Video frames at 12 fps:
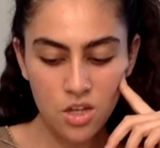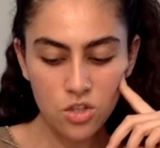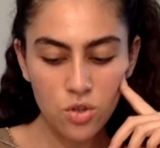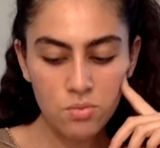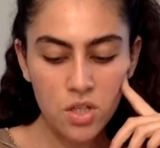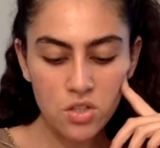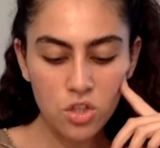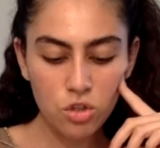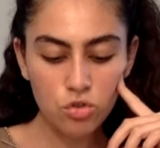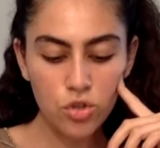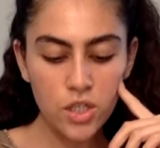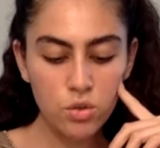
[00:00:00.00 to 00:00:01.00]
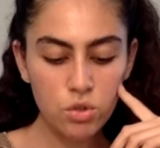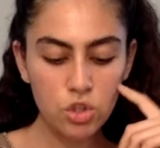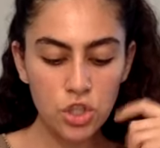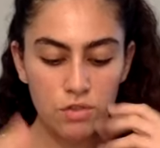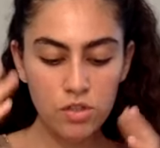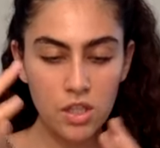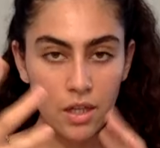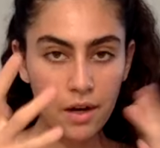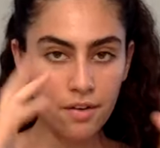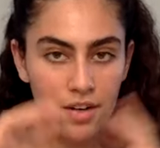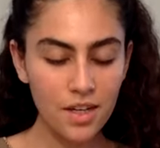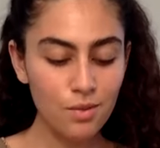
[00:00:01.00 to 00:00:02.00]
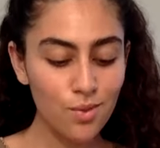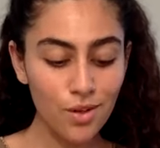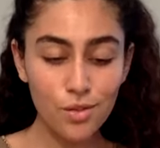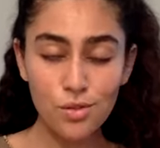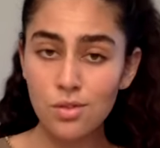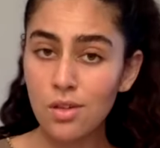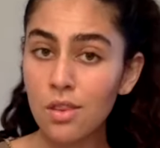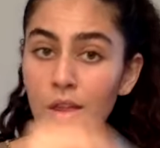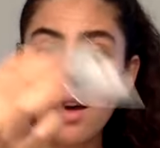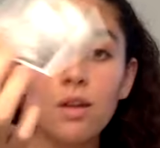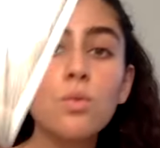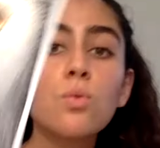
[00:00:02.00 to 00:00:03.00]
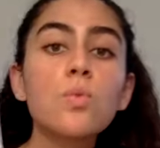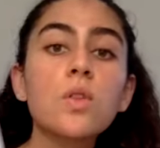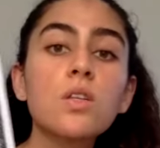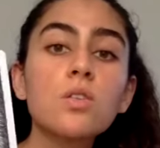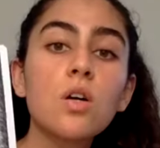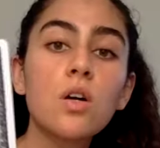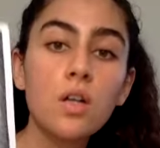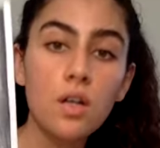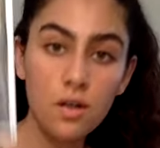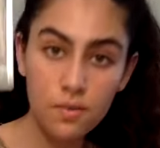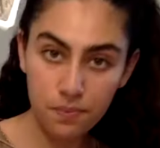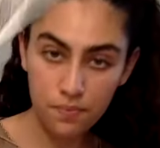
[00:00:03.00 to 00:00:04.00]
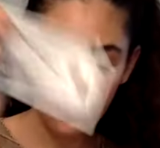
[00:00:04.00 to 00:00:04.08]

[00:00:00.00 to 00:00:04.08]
So I'm sensing you're trying to achieve clarity, and we're also seeing that with this card here.